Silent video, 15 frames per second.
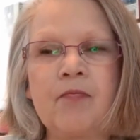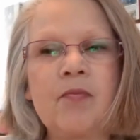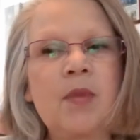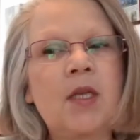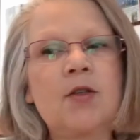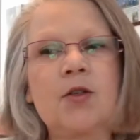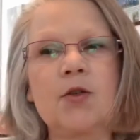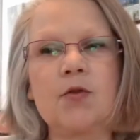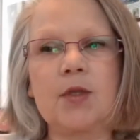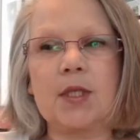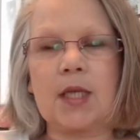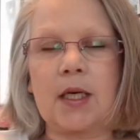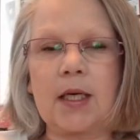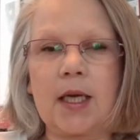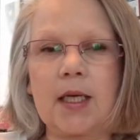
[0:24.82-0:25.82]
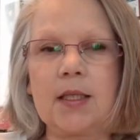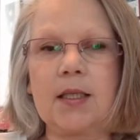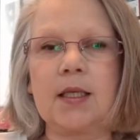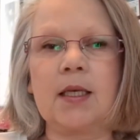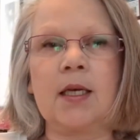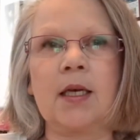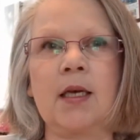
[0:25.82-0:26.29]
So sun
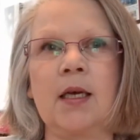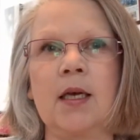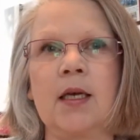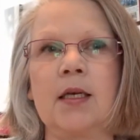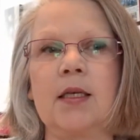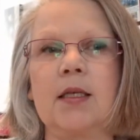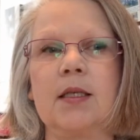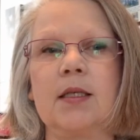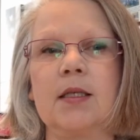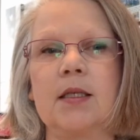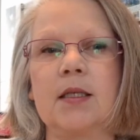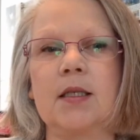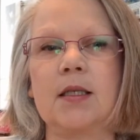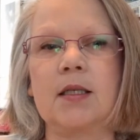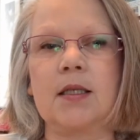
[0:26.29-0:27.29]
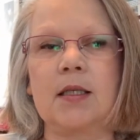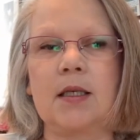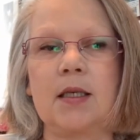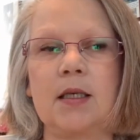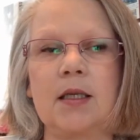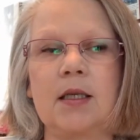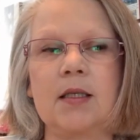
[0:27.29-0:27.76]
gazing is...
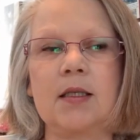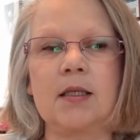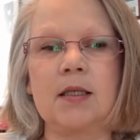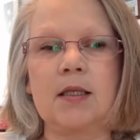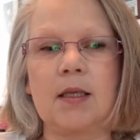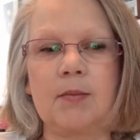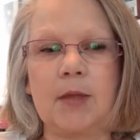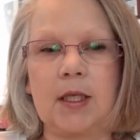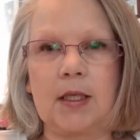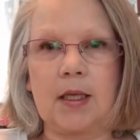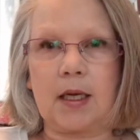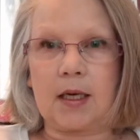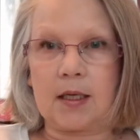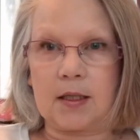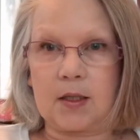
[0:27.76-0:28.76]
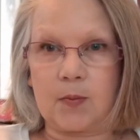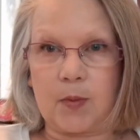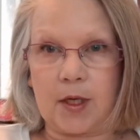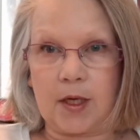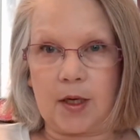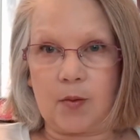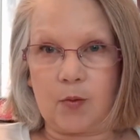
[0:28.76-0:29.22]
this is something that has
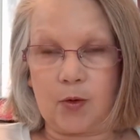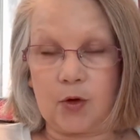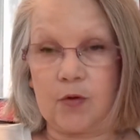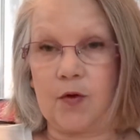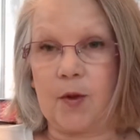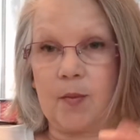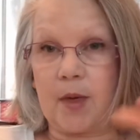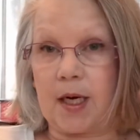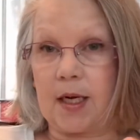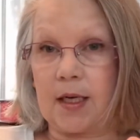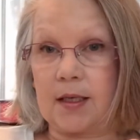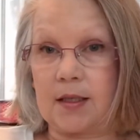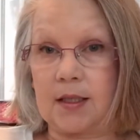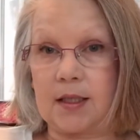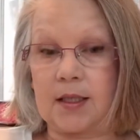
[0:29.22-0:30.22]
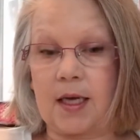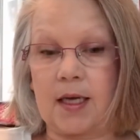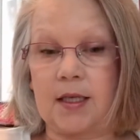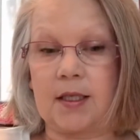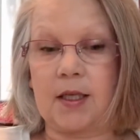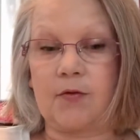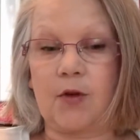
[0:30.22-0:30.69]
been proven by
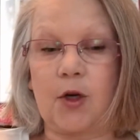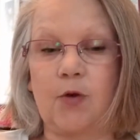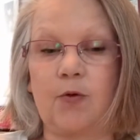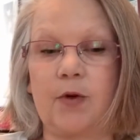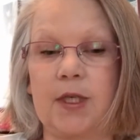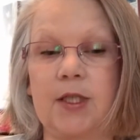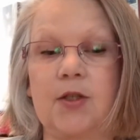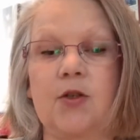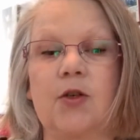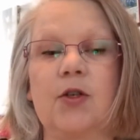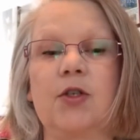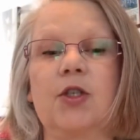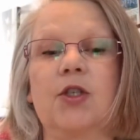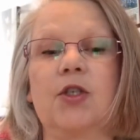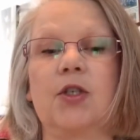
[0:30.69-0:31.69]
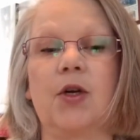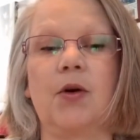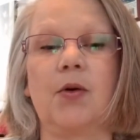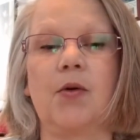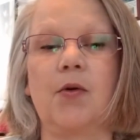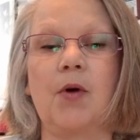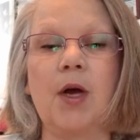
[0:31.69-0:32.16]
scientific research.
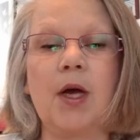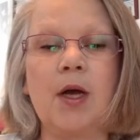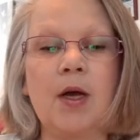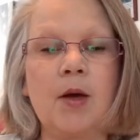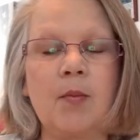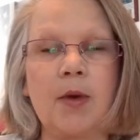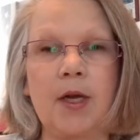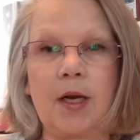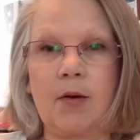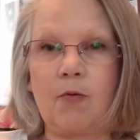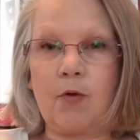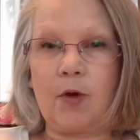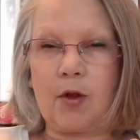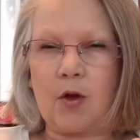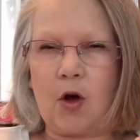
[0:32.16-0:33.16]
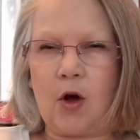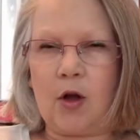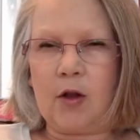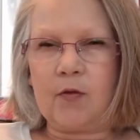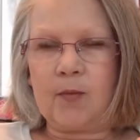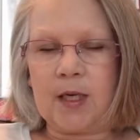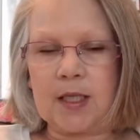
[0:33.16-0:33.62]
So, but with
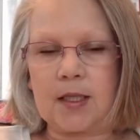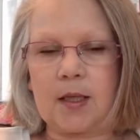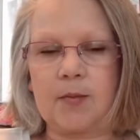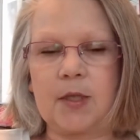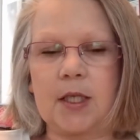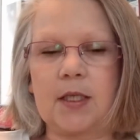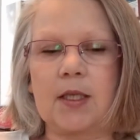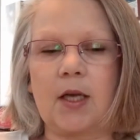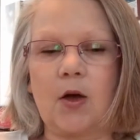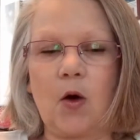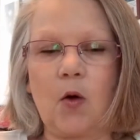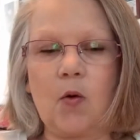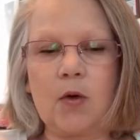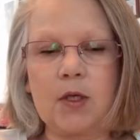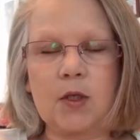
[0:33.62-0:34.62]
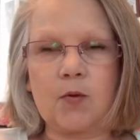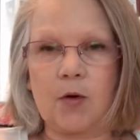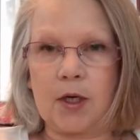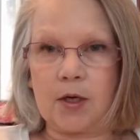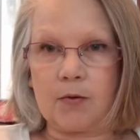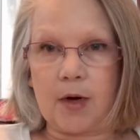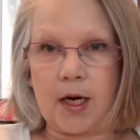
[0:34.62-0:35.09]
all of my subjects, I always
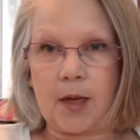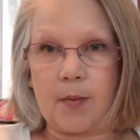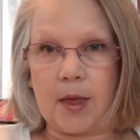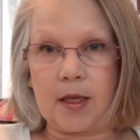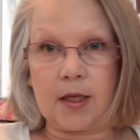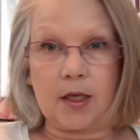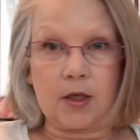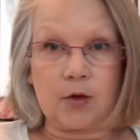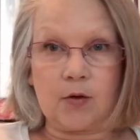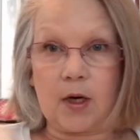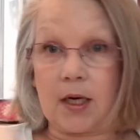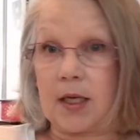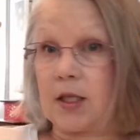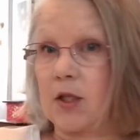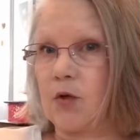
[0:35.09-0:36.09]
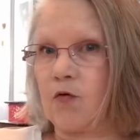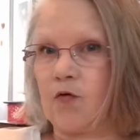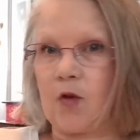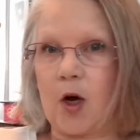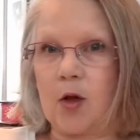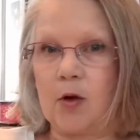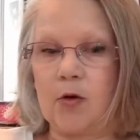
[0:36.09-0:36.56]
want to recommend that you guys
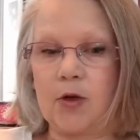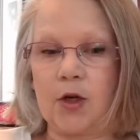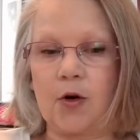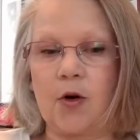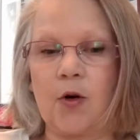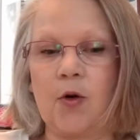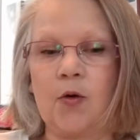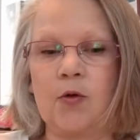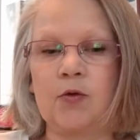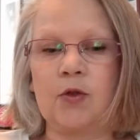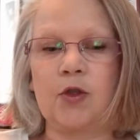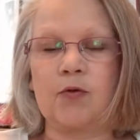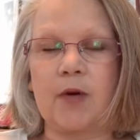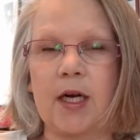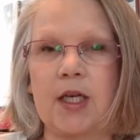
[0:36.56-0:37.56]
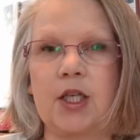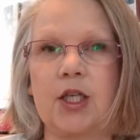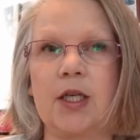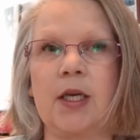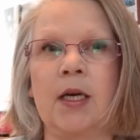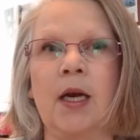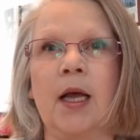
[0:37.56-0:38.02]
follow your own
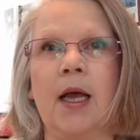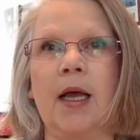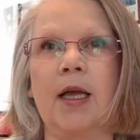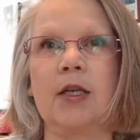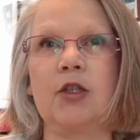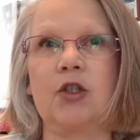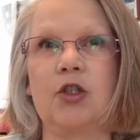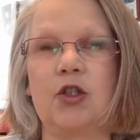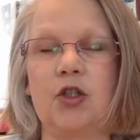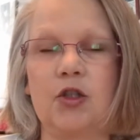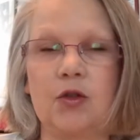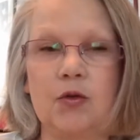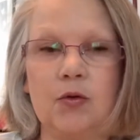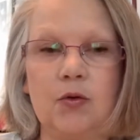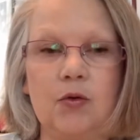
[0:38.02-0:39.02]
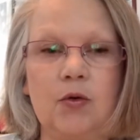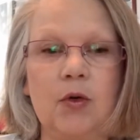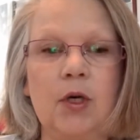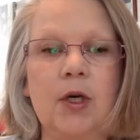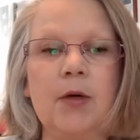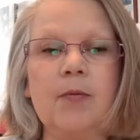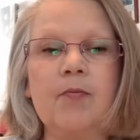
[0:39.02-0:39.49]
direction and
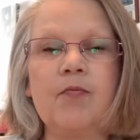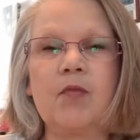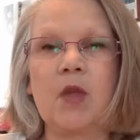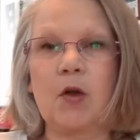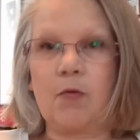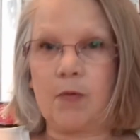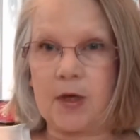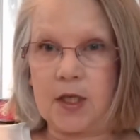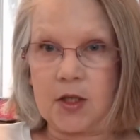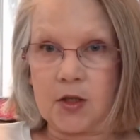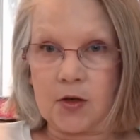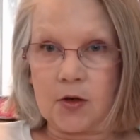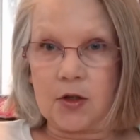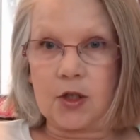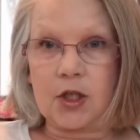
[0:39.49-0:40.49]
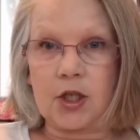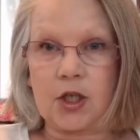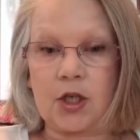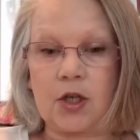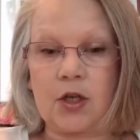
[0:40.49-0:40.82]
do research